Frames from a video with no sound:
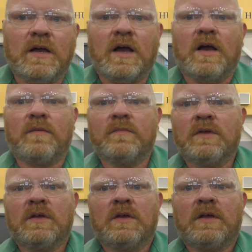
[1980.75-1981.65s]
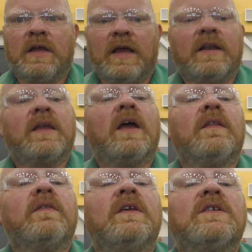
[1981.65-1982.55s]
and
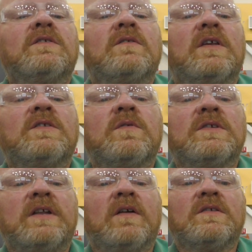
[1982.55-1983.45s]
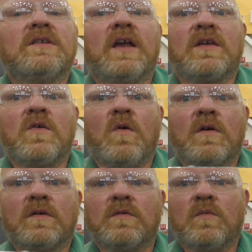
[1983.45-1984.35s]
again, this was an outside
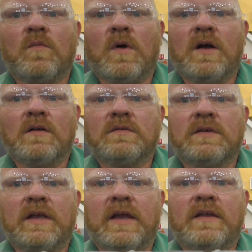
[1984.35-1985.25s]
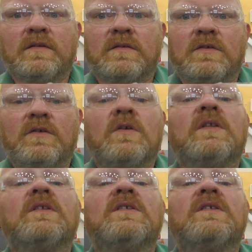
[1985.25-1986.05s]
corner weld, and you can